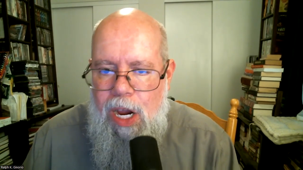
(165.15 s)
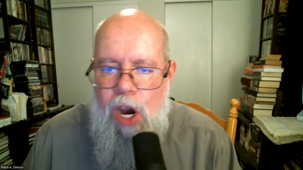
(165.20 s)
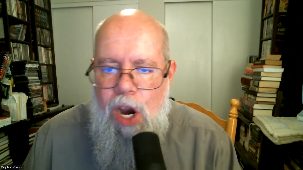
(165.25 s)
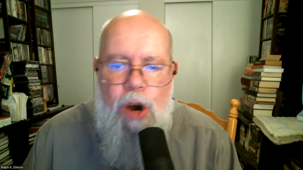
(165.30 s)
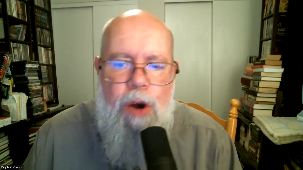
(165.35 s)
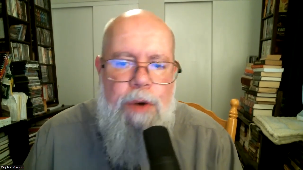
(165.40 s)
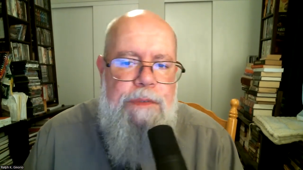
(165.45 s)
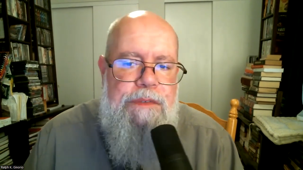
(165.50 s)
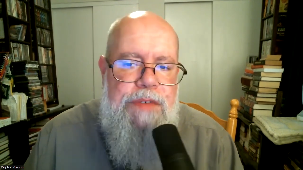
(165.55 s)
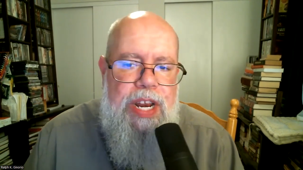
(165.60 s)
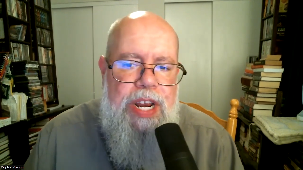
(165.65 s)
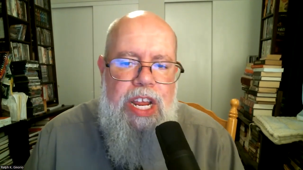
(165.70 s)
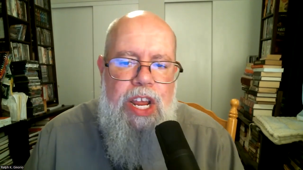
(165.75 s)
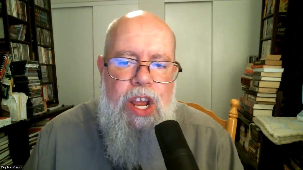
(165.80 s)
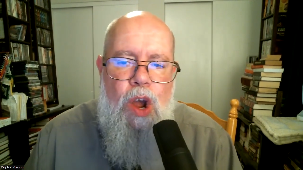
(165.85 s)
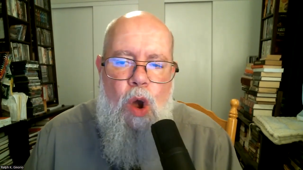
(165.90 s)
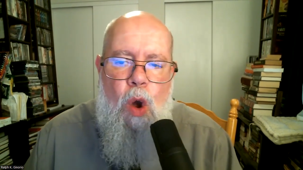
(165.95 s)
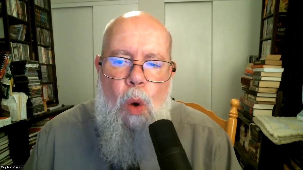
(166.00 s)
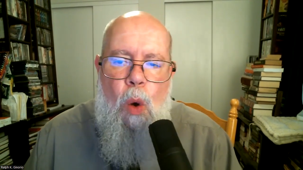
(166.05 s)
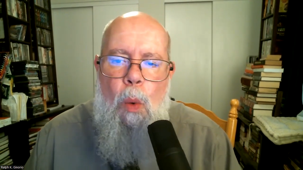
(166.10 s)
Her
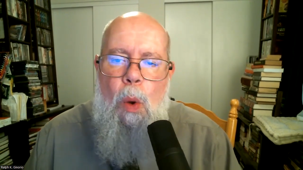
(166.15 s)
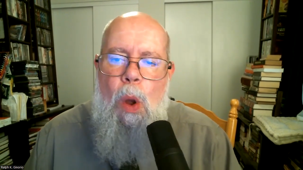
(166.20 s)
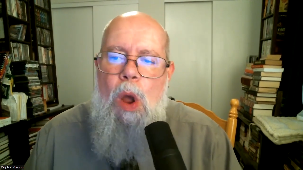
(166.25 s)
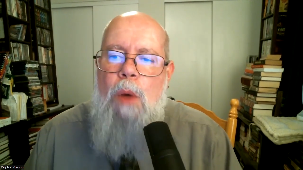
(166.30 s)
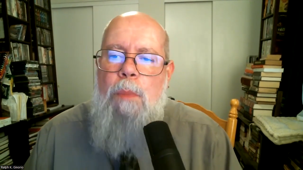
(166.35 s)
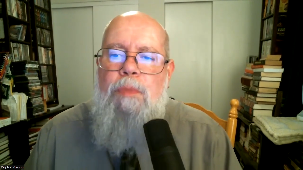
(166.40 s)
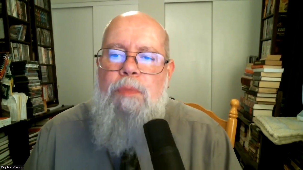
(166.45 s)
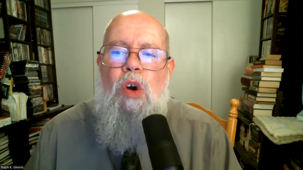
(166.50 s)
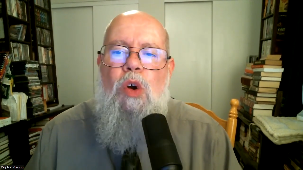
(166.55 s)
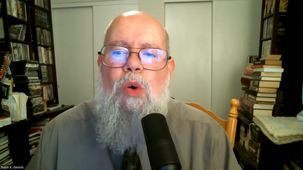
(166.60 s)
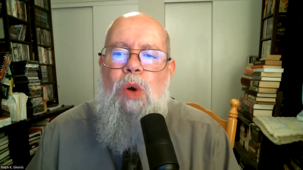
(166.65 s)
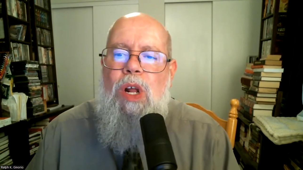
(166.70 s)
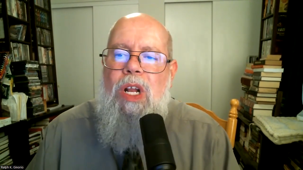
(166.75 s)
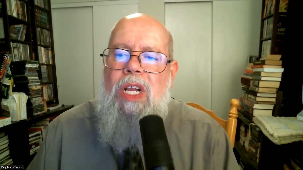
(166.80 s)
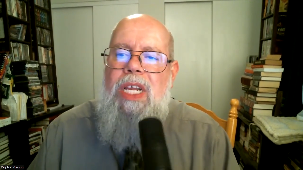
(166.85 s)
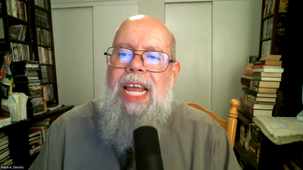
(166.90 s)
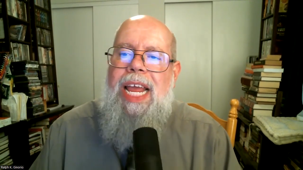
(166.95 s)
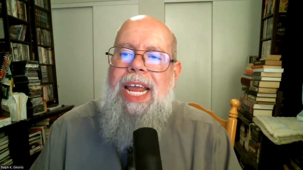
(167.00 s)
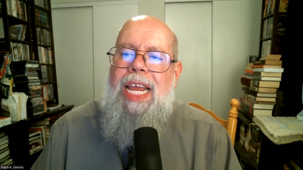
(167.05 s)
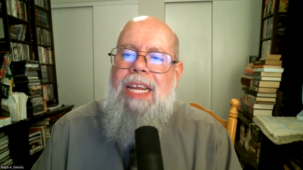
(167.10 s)
video
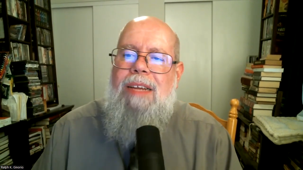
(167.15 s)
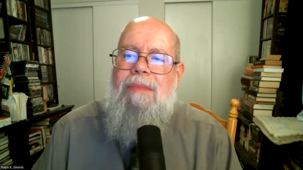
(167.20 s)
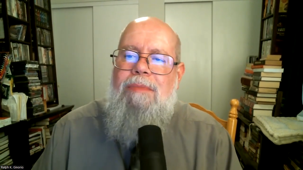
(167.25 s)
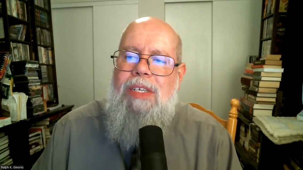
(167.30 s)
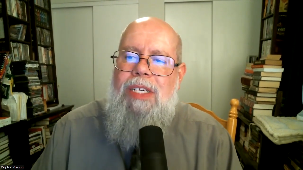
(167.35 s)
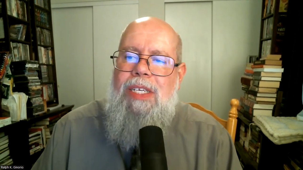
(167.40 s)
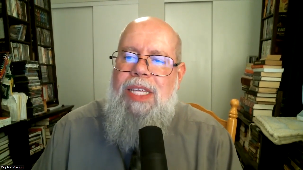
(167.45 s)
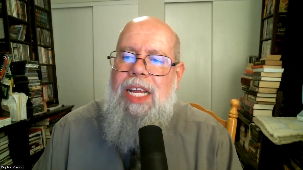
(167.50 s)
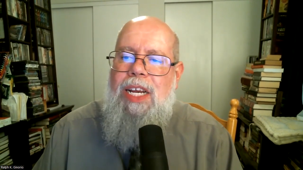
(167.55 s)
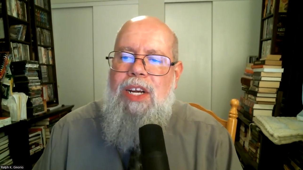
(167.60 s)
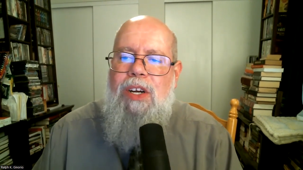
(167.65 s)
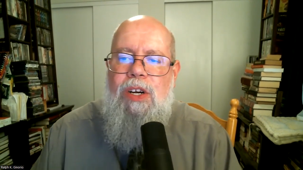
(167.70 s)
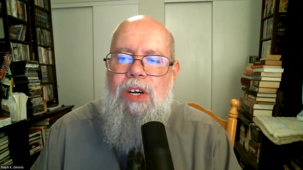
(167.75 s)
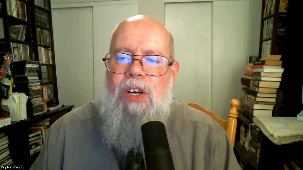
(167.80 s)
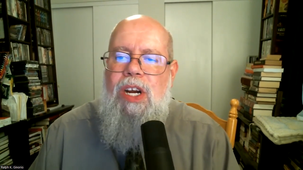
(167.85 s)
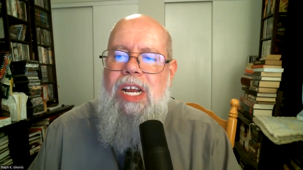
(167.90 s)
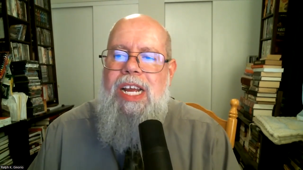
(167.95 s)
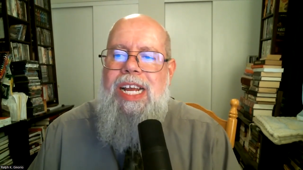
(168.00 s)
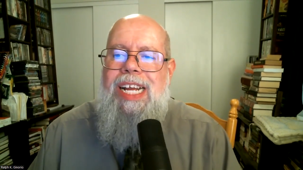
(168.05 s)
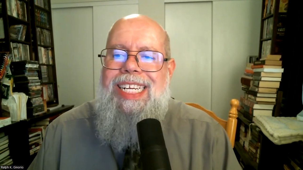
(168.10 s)
proclaimed that
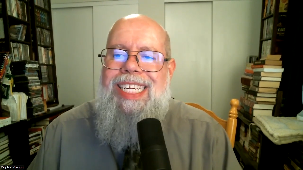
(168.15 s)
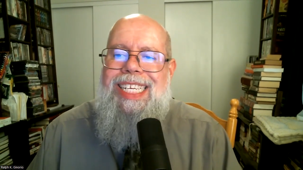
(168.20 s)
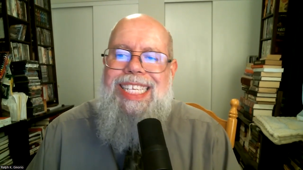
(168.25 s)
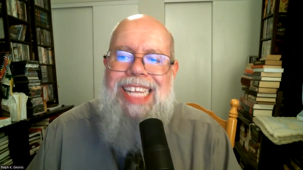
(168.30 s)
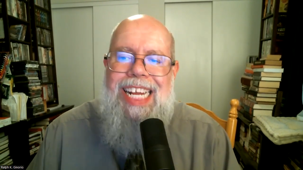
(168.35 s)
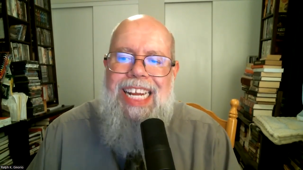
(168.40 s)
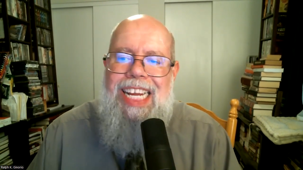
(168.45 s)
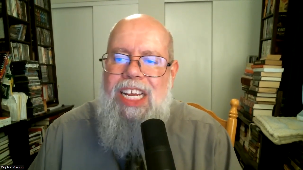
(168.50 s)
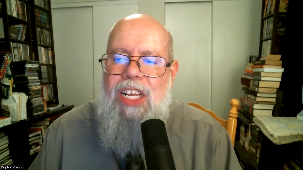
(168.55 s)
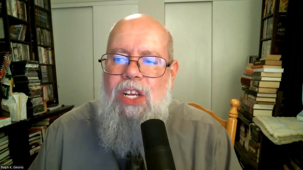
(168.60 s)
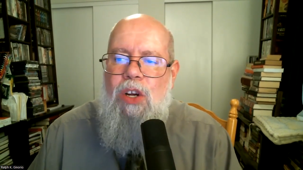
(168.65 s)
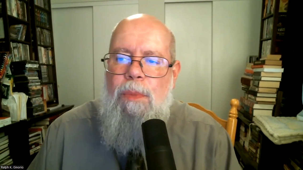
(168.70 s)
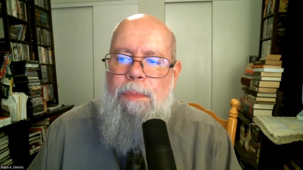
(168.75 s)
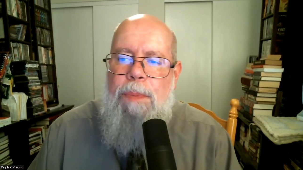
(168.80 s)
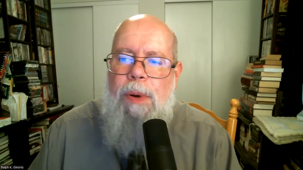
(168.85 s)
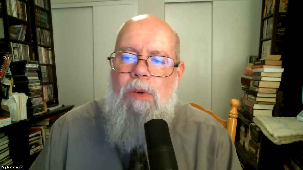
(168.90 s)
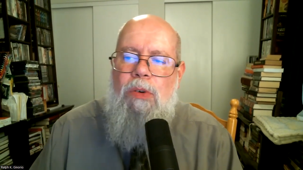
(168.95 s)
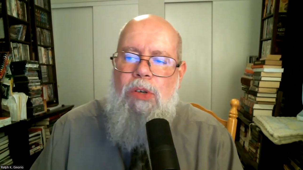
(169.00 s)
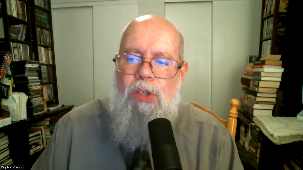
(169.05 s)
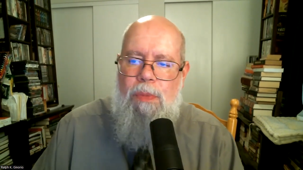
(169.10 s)
her secular
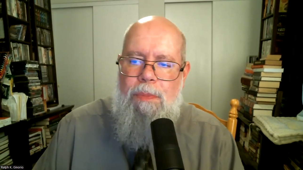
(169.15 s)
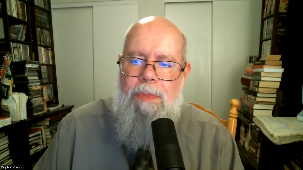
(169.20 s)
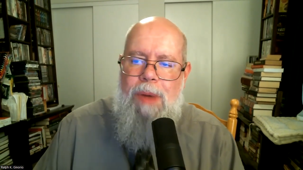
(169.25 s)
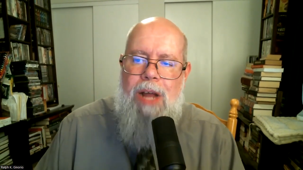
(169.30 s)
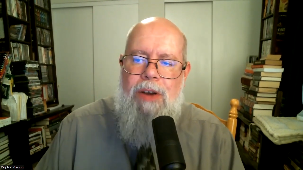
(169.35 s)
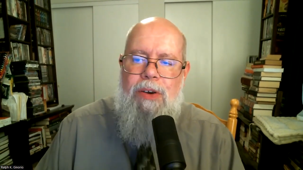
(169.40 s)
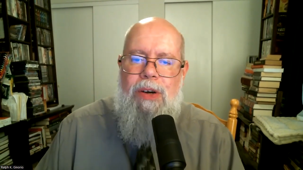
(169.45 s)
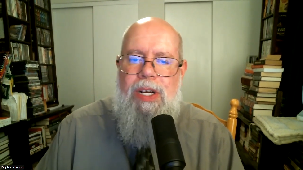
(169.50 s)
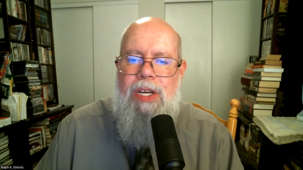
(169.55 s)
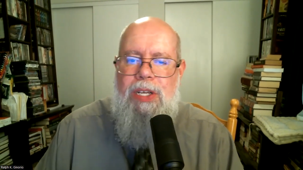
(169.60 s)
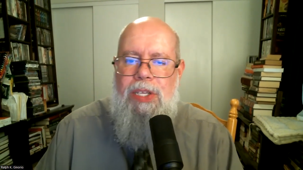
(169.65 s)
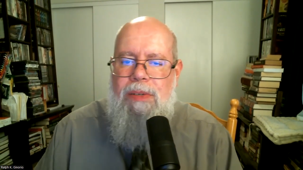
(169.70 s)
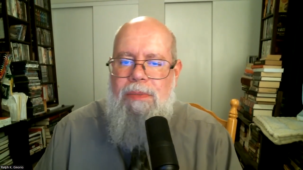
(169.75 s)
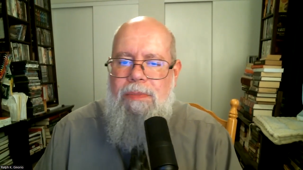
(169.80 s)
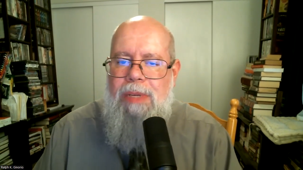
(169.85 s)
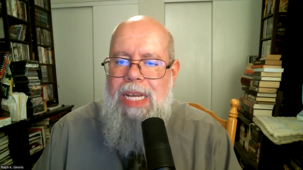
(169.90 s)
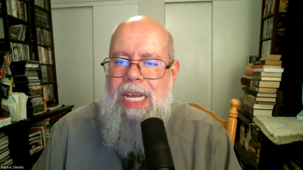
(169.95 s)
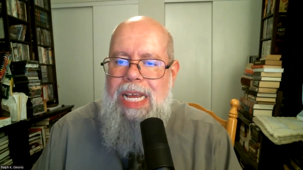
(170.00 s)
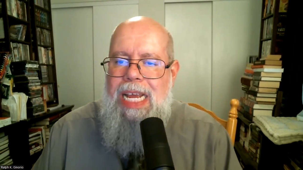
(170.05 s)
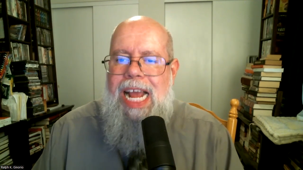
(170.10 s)
postmodernism